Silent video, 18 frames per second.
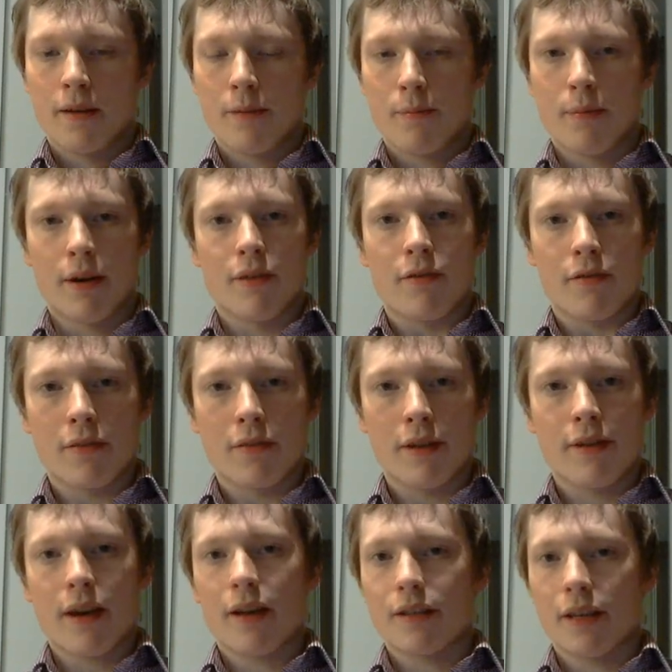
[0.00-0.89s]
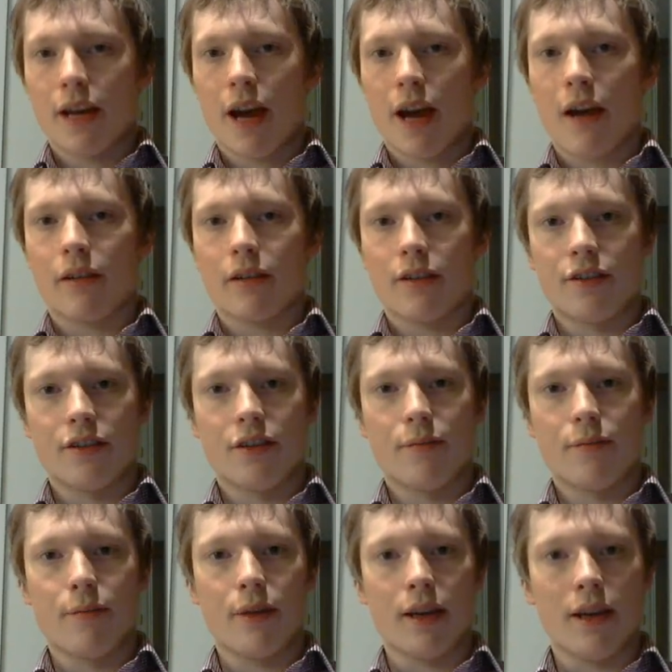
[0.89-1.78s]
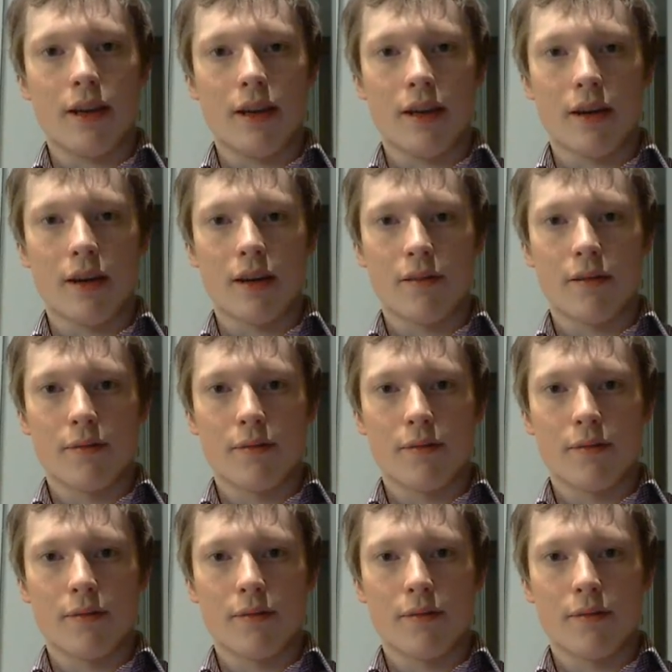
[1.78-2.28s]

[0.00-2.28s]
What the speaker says: But 3,000 characters should be